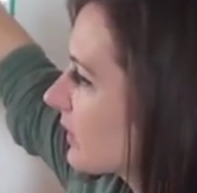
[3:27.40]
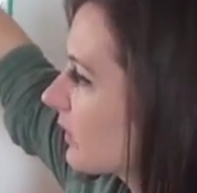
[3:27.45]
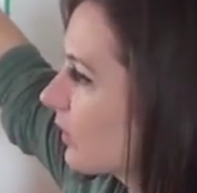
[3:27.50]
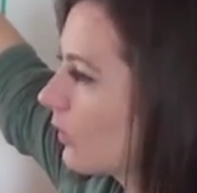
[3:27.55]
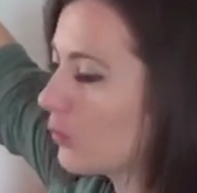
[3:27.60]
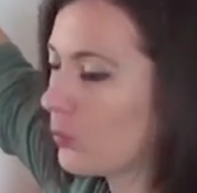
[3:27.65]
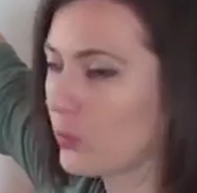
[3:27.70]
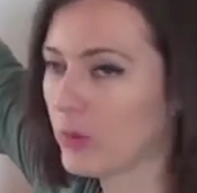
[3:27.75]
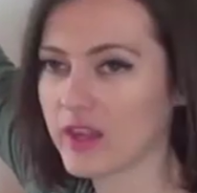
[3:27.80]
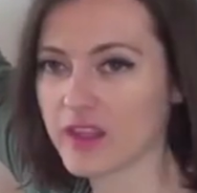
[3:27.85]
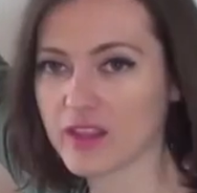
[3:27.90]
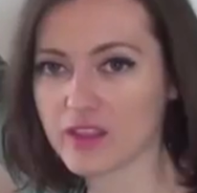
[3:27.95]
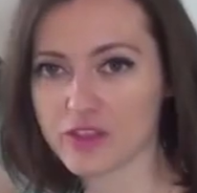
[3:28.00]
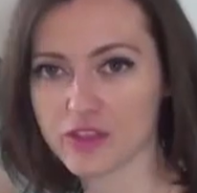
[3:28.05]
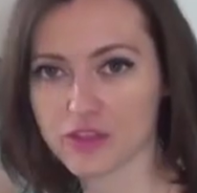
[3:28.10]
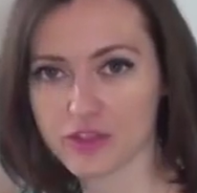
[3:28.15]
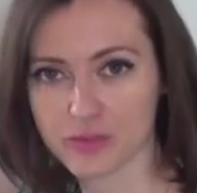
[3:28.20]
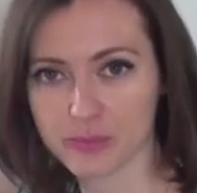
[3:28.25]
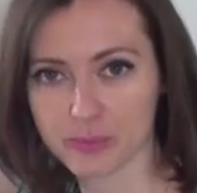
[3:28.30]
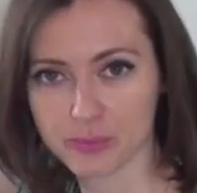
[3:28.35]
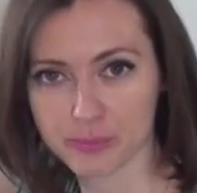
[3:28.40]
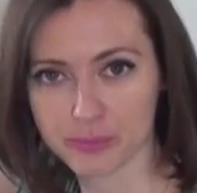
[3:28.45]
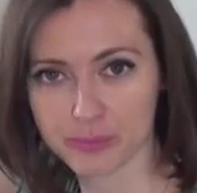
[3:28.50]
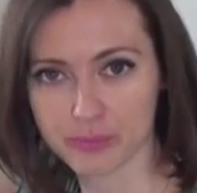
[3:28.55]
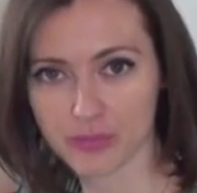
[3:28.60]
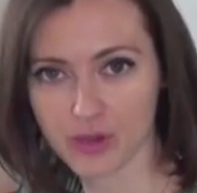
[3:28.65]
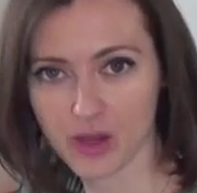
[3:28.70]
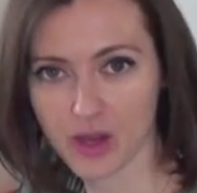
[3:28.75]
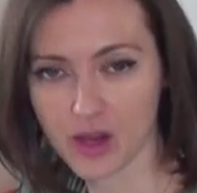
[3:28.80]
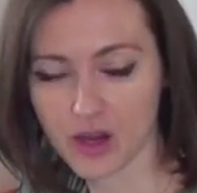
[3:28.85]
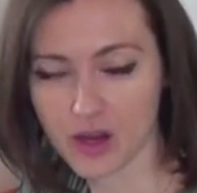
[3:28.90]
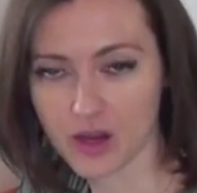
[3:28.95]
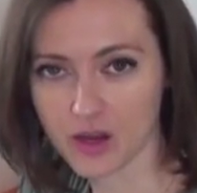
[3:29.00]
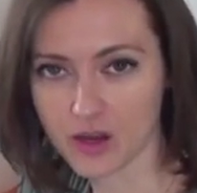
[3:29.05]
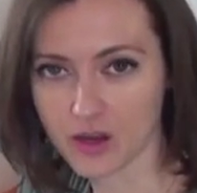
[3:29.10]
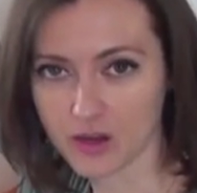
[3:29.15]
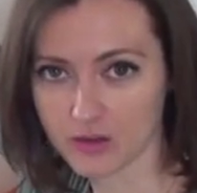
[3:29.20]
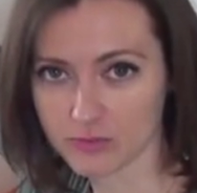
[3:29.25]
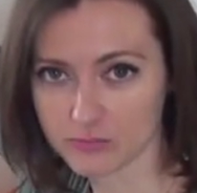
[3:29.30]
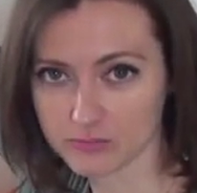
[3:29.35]
with
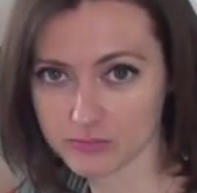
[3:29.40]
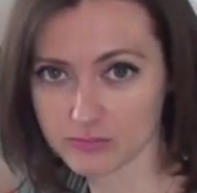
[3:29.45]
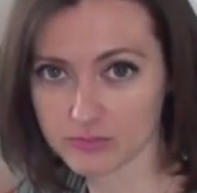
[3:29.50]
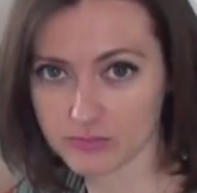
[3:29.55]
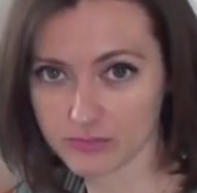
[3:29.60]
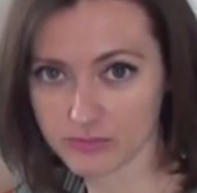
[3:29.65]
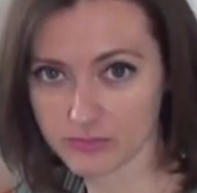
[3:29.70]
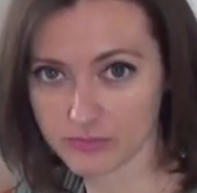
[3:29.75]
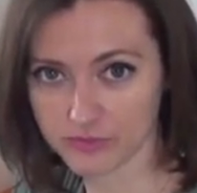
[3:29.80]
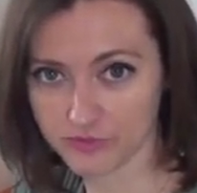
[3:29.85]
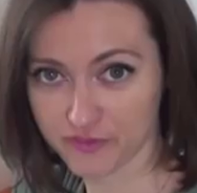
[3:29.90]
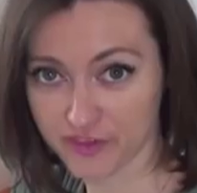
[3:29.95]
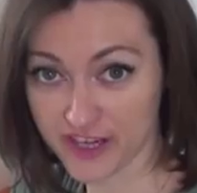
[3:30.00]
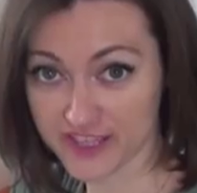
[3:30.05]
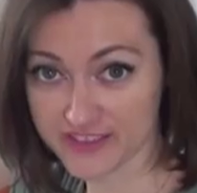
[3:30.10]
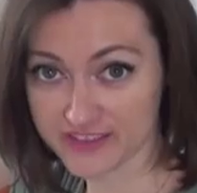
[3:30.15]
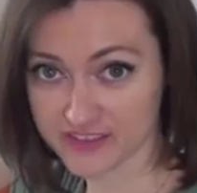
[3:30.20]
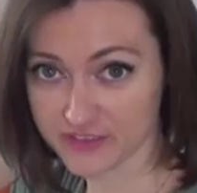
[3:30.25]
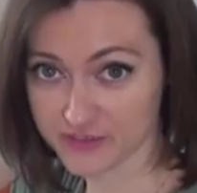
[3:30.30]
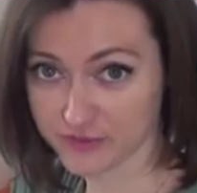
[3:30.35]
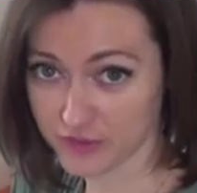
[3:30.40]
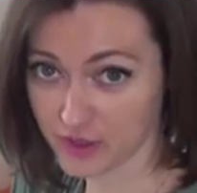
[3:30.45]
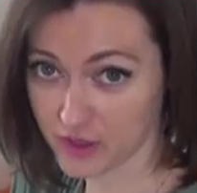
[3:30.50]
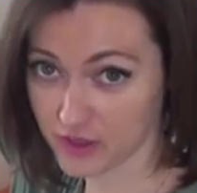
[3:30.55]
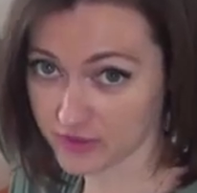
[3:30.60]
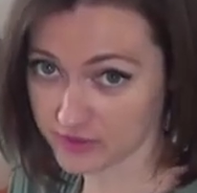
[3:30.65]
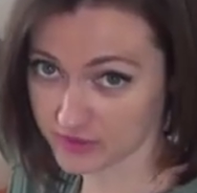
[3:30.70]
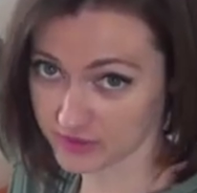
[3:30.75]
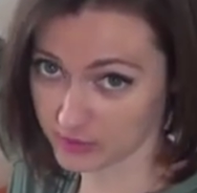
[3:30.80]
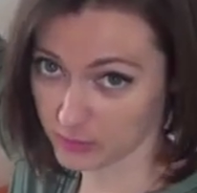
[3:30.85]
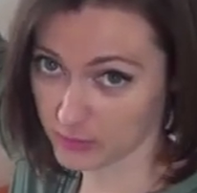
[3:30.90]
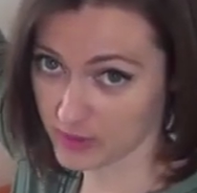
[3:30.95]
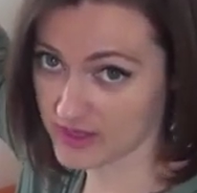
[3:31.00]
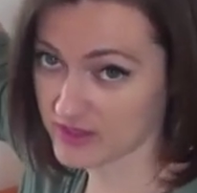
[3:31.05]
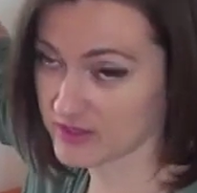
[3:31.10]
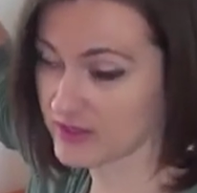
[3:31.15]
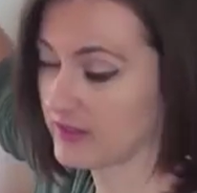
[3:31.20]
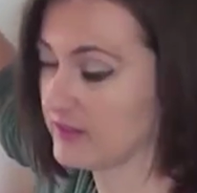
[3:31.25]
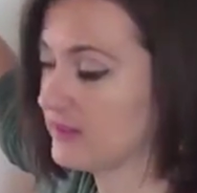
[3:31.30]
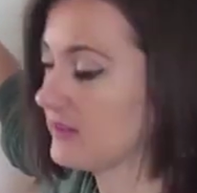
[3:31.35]
our phrases for asking
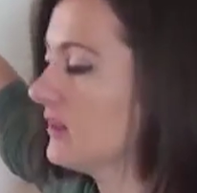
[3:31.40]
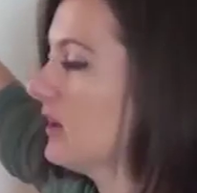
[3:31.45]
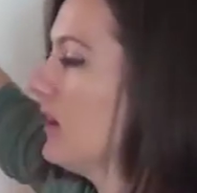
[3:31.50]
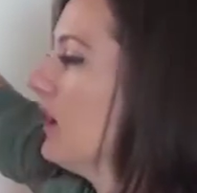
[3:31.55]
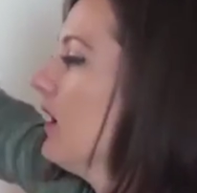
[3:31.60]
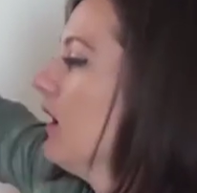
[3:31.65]
questions?